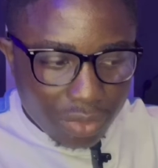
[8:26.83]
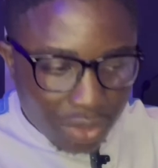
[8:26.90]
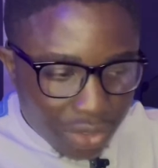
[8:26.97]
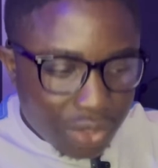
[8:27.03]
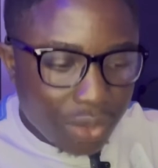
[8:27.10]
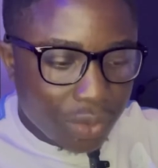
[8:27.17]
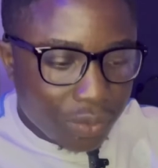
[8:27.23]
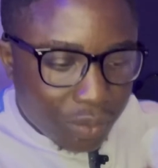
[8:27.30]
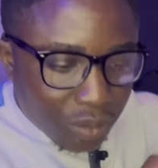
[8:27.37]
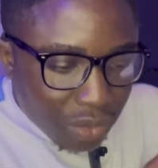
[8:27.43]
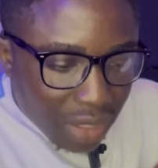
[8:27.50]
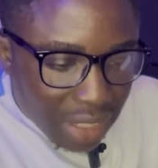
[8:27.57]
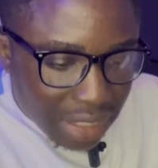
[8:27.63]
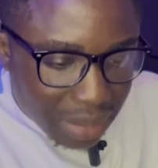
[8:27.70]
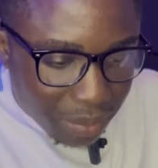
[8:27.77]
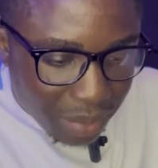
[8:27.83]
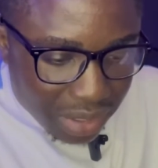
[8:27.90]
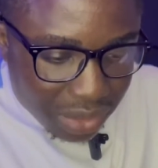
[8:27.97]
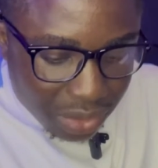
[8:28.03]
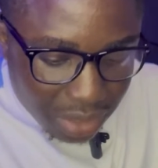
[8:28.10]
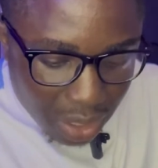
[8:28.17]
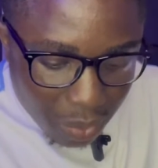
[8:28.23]
So in the
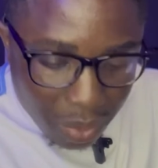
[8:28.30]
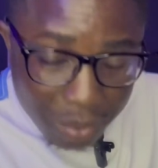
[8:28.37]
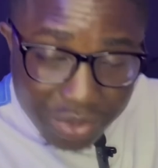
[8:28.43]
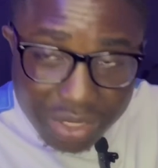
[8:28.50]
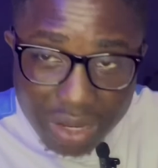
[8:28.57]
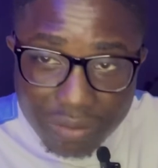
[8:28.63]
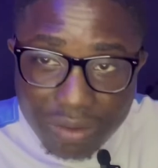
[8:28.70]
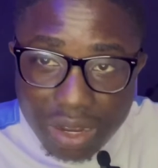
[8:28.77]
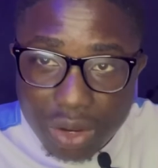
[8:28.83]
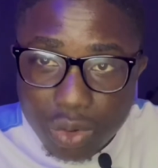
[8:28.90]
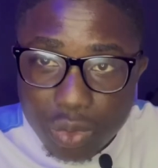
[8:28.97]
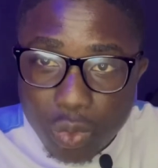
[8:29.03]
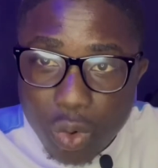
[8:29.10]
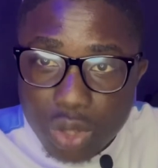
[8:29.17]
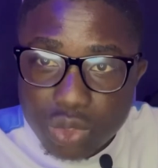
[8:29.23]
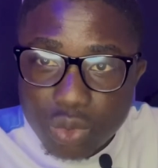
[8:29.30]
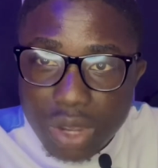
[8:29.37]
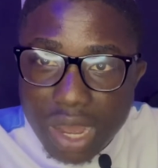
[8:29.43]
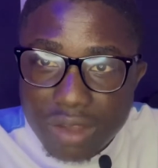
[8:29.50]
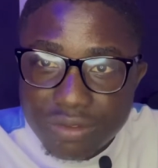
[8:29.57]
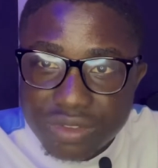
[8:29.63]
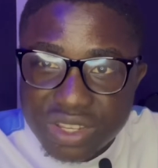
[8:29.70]
particular web server, what we
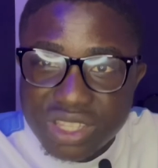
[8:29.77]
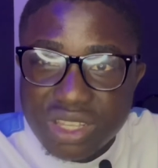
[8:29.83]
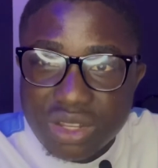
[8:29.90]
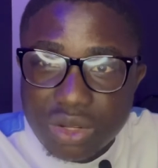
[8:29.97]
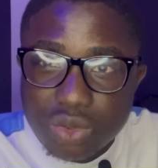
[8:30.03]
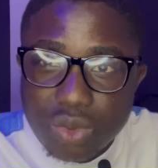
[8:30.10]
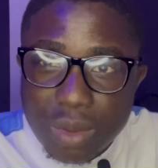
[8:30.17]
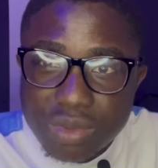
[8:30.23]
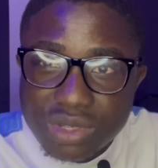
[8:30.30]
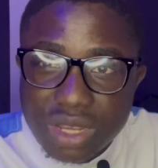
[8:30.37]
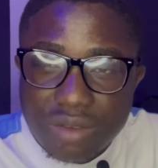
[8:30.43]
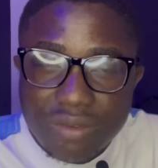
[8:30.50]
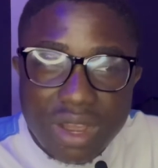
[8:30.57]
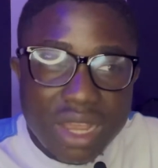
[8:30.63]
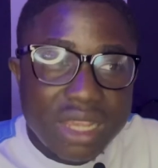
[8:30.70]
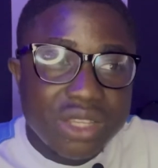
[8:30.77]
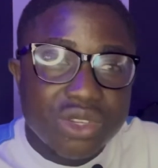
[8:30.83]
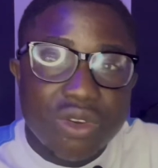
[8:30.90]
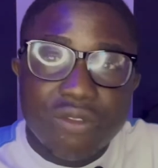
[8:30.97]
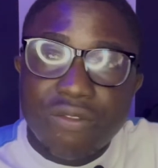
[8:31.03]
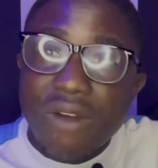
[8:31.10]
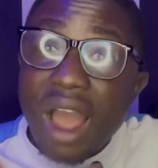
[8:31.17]
have seated on the web server is
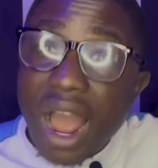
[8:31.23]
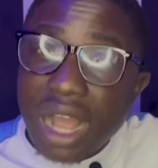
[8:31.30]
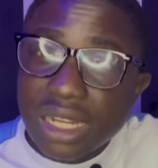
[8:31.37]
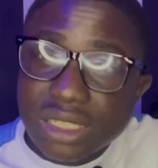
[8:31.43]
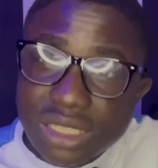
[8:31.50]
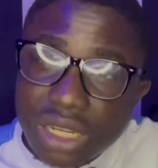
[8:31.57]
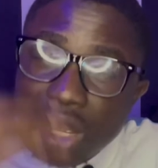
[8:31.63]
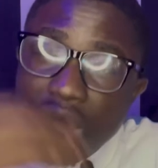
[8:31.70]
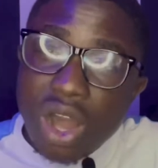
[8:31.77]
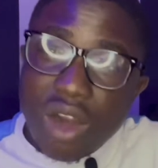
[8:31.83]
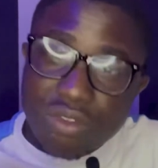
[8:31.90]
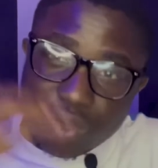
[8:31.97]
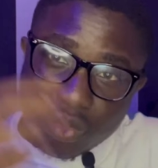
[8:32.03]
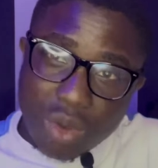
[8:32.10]
your files of the